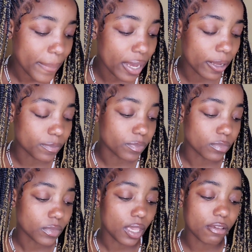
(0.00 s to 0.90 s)
Um,
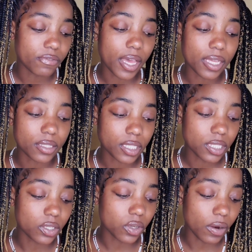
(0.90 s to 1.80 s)
if that's still